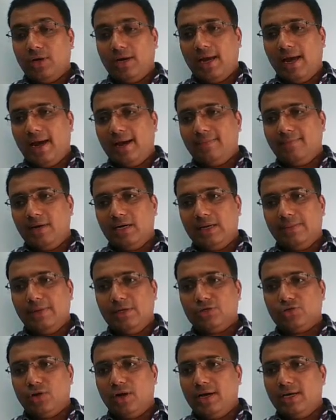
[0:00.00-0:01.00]
You can add
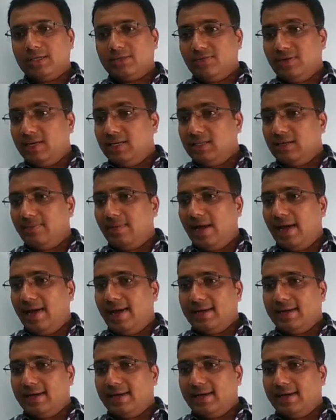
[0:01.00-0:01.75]
multiple choice, fill in the